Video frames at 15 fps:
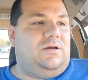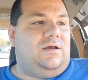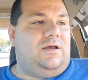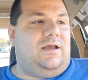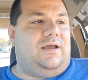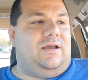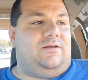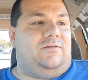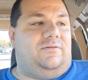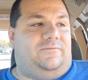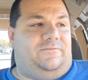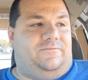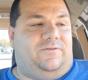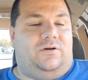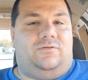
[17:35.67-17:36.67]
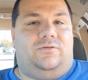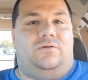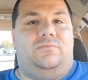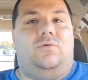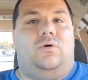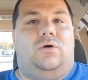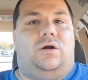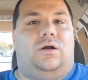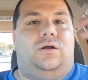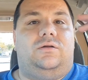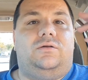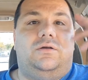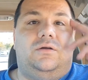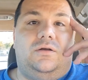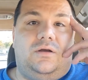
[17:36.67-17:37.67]
And furthermore,
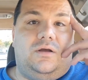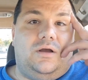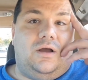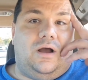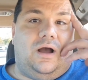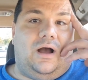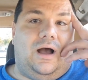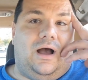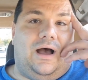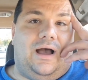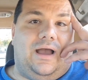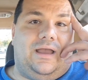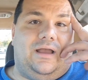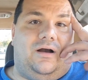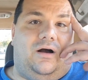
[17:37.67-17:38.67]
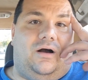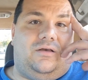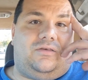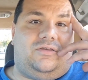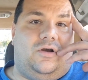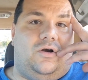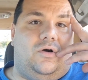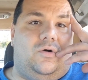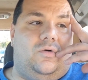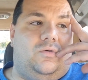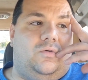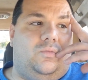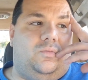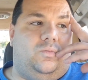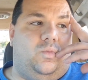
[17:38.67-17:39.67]
I also
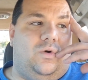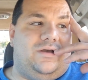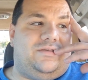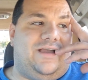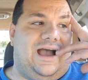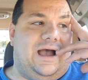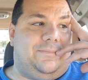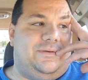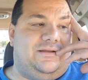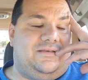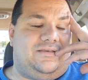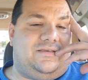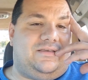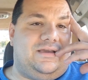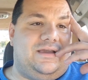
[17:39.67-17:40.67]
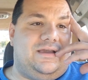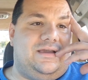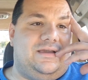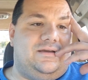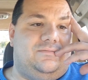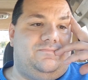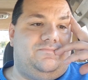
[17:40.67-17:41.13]
was happy to see